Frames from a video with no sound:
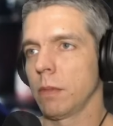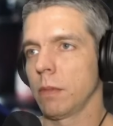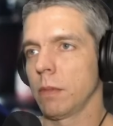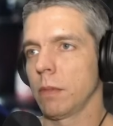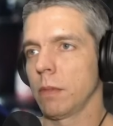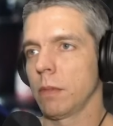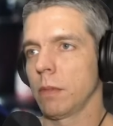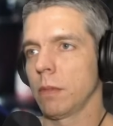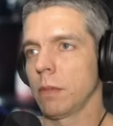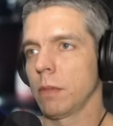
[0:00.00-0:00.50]

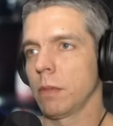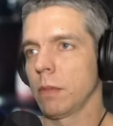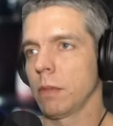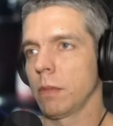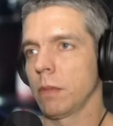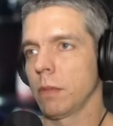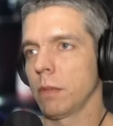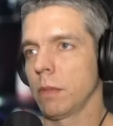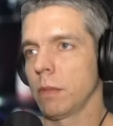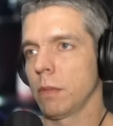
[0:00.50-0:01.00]

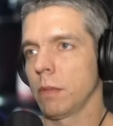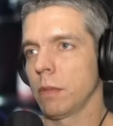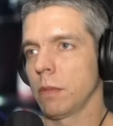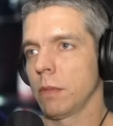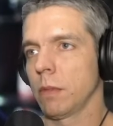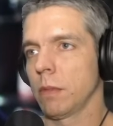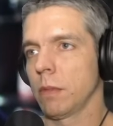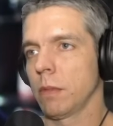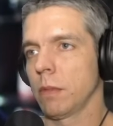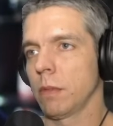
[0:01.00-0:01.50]

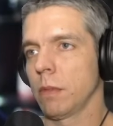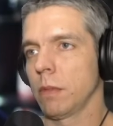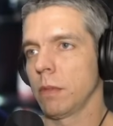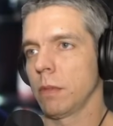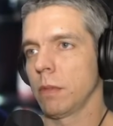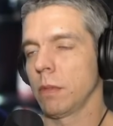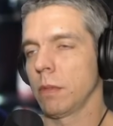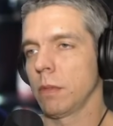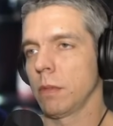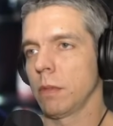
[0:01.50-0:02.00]
(silent)